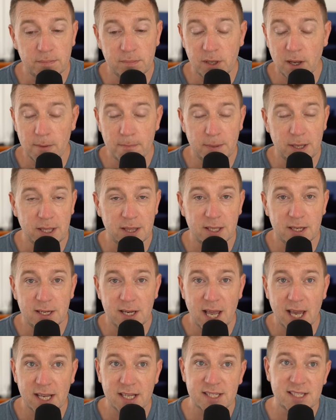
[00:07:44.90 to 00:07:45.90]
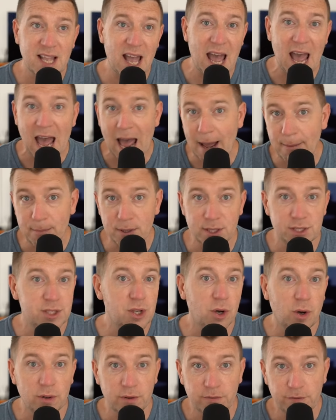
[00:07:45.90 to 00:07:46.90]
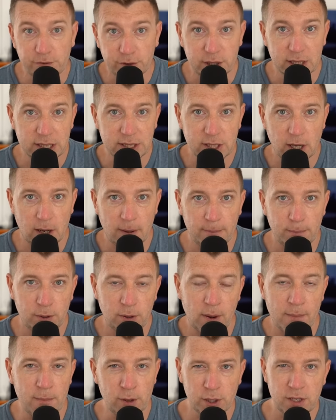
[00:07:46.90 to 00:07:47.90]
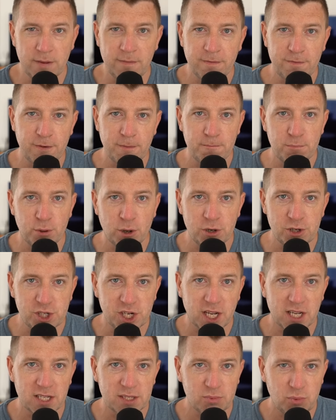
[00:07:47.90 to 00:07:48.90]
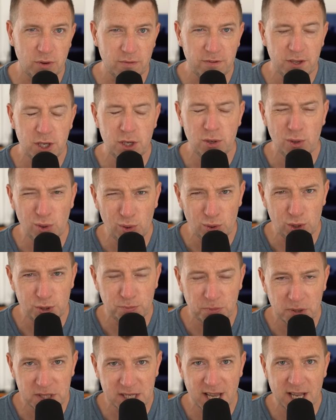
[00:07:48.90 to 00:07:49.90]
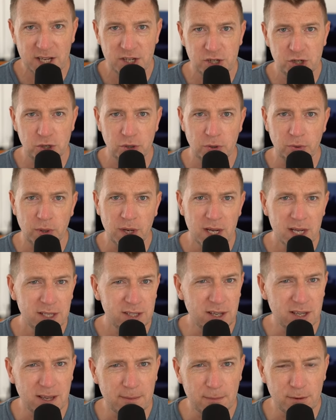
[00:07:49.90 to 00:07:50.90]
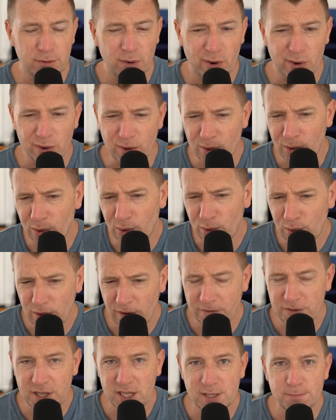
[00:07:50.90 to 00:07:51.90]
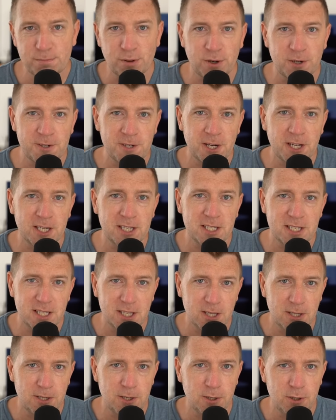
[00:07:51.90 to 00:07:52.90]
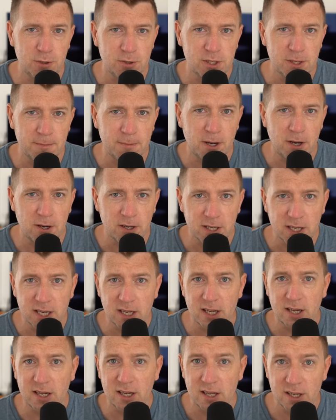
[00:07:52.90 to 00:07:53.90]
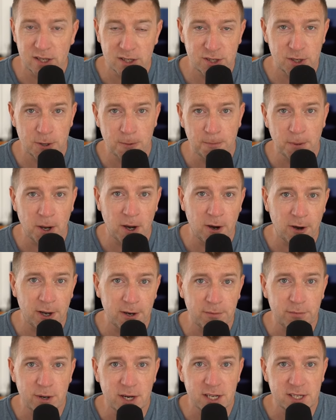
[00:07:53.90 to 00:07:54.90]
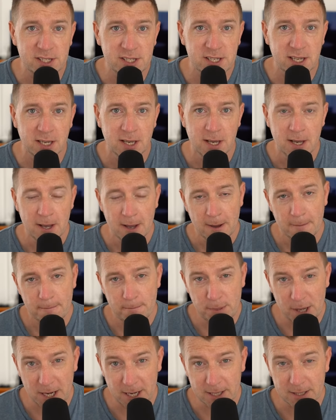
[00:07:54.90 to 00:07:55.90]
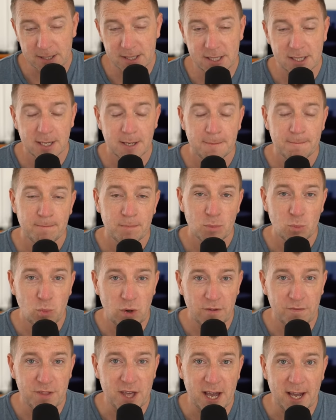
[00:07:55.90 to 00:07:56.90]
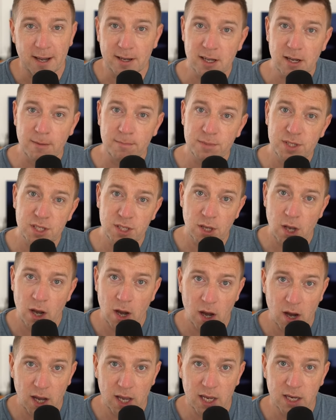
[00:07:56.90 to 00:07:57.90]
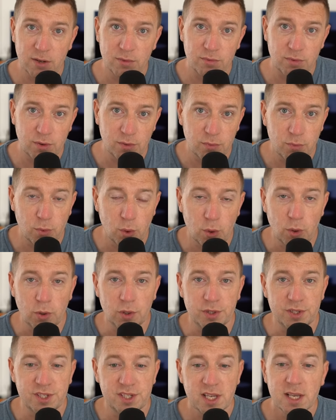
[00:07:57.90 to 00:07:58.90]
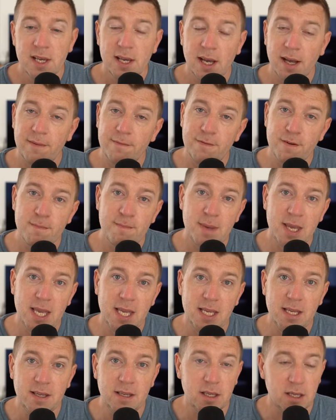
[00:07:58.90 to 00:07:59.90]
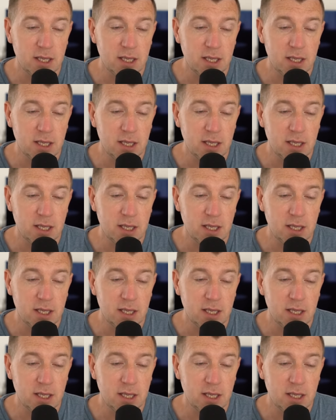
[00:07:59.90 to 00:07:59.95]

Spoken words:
you know, be the next Amazon, for example. I'm looking for projects with huge potential. Don't get me wrong, all of these projects that are new to market are super high risk, but with that comes high rewards. And for me,